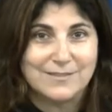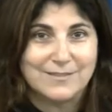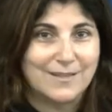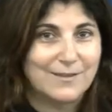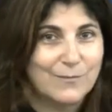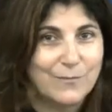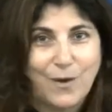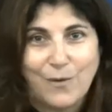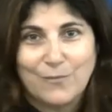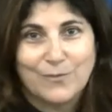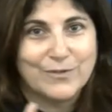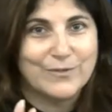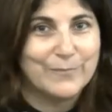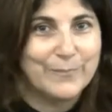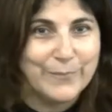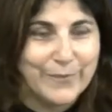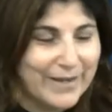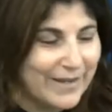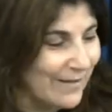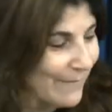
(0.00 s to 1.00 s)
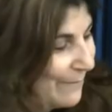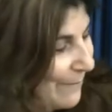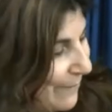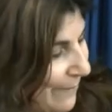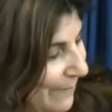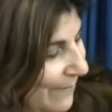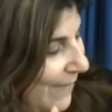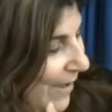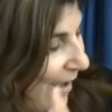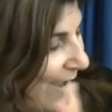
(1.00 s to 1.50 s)
Like, what would bring
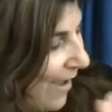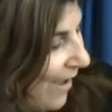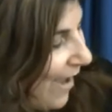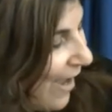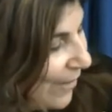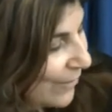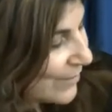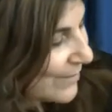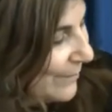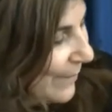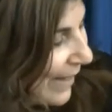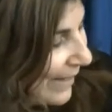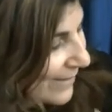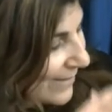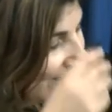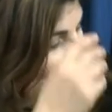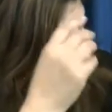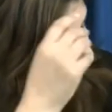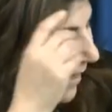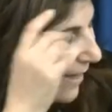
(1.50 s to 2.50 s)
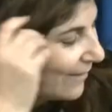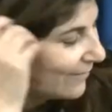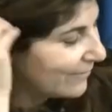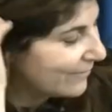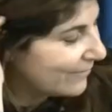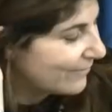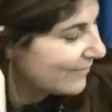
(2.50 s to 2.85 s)
a house back to life?